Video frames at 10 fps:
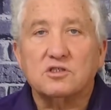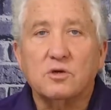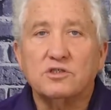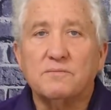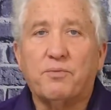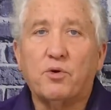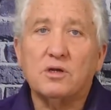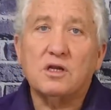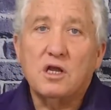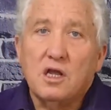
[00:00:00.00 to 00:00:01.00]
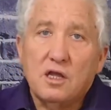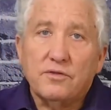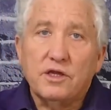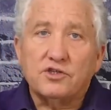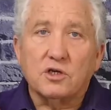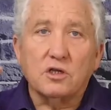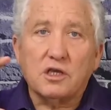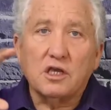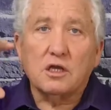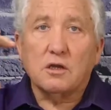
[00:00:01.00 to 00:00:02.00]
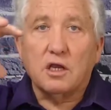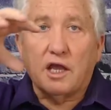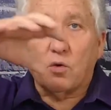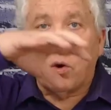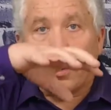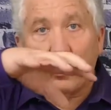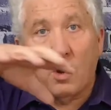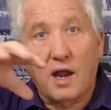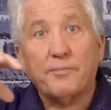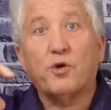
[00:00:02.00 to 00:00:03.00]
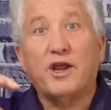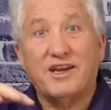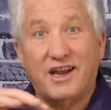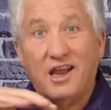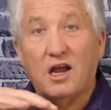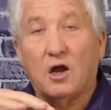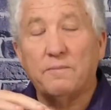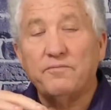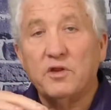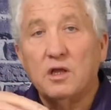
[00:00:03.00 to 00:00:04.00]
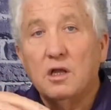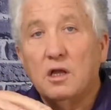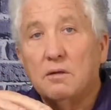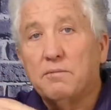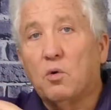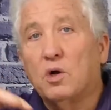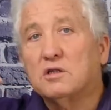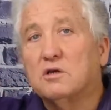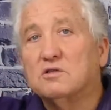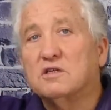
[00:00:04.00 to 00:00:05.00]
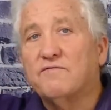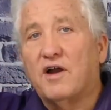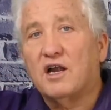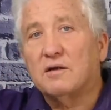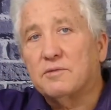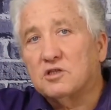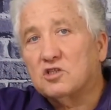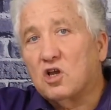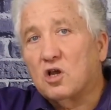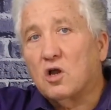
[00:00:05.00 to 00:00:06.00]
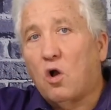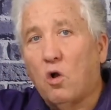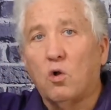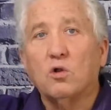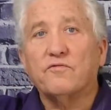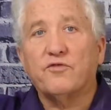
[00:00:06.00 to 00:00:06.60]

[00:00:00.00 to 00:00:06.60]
So it's important that you're looking at, at where you operate now, but what those environments hold